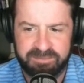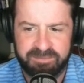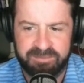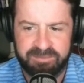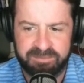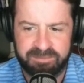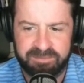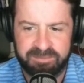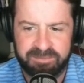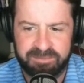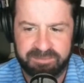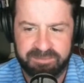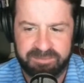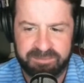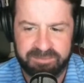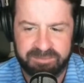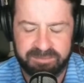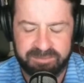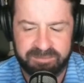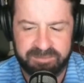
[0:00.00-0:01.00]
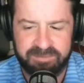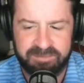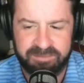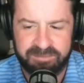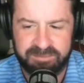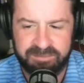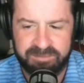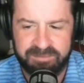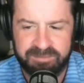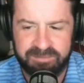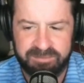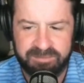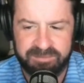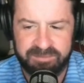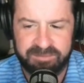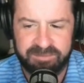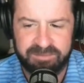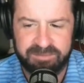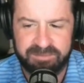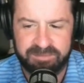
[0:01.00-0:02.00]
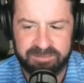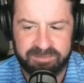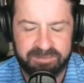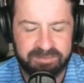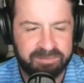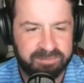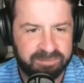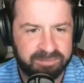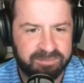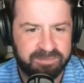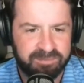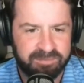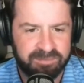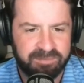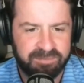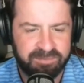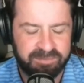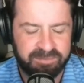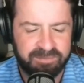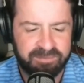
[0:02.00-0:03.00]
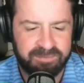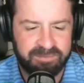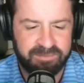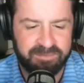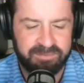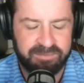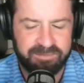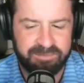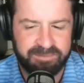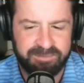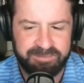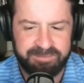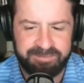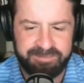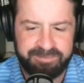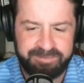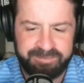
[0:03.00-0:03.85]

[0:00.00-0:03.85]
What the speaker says: The person shown says nothing.